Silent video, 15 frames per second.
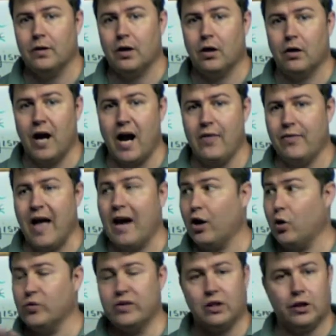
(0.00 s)
All right, and that
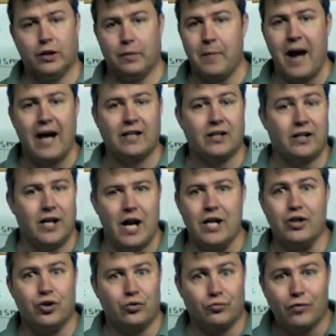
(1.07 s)
goes clear back to the
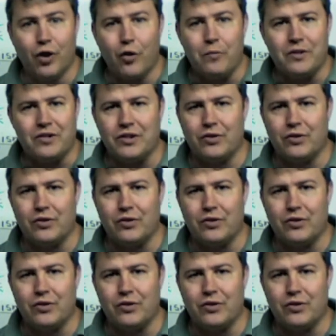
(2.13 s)
ancient Romans.